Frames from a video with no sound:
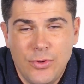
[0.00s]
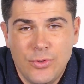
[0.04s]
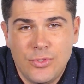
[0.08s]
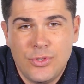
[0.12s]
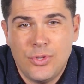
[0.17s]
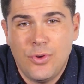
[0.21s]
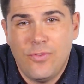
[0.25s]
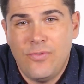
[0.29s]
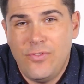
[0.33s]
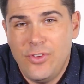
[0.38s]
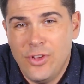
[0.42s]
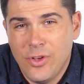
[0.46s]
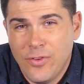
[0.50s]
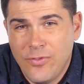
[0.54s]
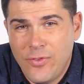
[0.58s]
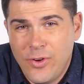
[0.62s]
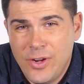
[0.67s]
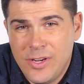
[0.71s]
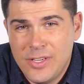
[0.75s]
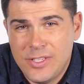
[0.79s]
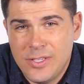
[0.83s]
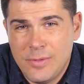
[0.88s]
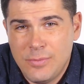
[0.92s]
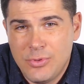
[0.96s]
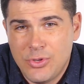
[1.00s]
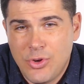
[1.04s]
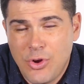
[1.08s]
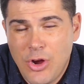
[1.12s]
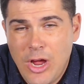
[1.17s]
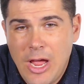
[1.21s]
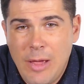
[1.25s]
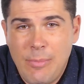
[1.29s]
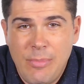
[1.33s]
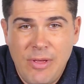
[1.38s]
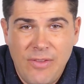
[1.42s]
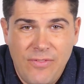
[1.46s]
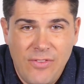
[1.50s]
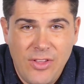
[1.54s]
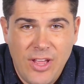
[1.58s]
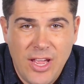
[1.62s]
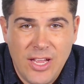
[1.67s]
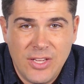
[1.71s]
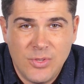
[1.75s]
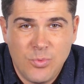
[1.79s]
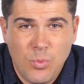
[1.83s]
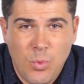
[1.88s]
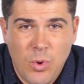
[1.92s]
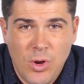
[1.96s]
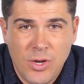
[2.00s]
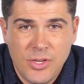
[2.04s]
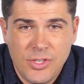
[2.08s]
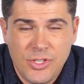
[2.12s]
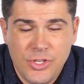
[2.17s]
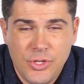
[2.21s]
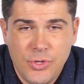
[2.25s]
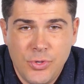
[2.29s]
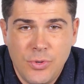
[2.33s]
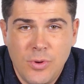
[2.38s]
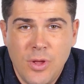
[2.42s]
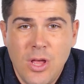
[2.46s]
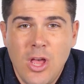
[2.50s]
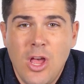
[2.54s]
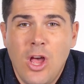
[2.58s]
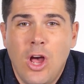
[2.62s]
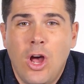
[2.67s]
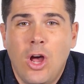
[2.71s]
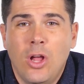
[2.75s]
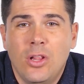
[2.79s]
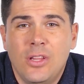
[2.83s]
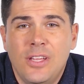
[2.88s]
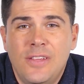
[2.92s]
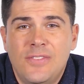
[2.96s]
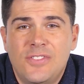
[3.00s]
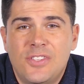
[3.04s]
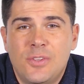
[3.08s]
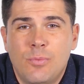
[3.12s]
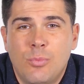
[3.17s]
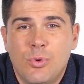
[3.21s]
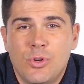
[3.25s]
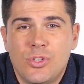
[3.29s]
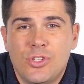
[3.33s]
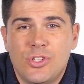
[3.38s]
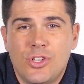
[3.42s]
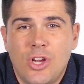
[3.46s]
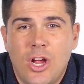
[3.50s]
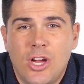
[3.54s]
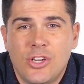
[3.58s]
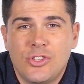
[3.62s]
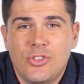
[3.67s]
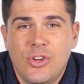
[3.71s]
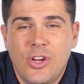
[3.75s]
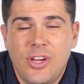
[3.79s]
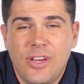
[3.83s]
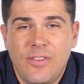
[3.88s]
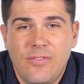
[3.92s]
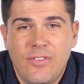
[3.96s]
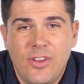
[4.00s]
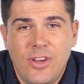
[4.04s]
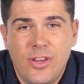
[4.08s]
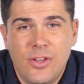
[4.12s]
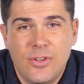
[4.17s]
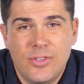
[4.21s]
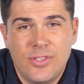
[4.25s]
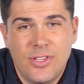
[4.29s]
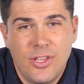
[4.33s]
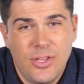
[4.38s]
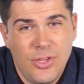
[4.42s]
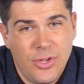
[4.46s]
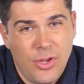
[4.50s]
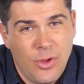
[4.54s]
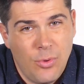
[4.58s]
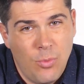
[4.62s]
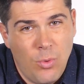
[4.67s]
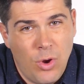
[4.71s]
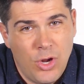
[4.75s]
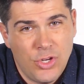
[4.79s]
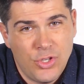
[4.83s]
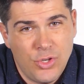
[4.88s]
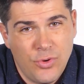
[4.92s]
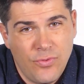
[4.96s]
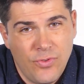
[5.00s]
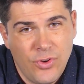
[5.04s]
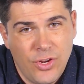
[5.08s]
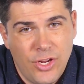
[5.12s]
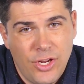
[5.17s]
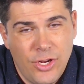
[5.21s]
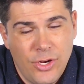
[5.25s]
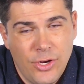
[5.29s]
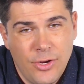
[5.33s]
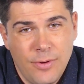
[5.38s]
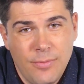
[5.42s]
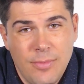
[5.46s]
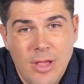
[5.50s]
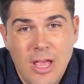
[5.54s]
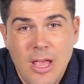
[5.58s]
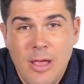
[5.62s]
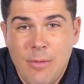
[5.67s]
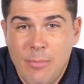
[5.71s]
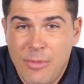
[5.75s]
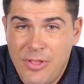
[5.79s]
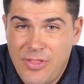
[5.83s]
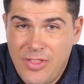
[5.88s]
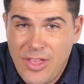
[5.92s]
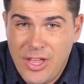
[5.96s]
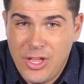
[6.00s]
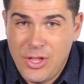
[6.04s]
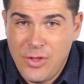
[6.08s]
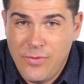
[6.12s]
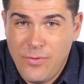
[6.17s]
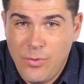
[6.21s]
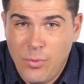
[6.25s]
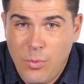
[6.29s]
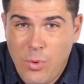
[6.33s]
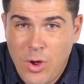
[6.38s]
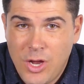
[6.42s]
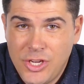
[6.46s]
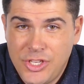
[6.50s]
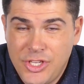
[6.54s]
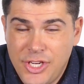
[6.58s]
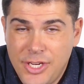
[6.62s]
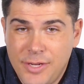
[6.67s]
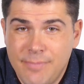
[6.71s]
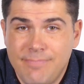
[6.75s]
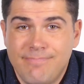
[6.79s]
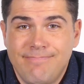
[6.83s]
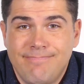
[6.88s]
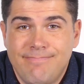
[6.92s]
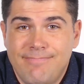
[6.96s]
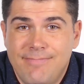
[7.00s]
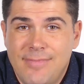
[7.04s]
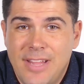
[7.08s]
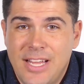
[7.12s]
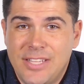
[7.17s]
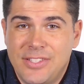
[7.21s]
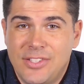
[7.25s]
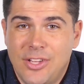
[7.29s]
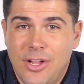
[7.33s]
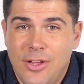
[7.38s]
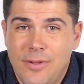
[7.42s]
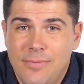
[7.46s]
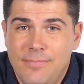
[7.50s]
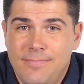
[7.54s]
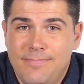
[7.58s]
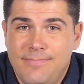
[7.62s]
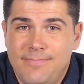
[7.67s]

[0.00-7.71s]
So feel free to subscribe if you guys want to. I'll leave some more stock trading videos that you can watch over here. But thank you for watching. That's all.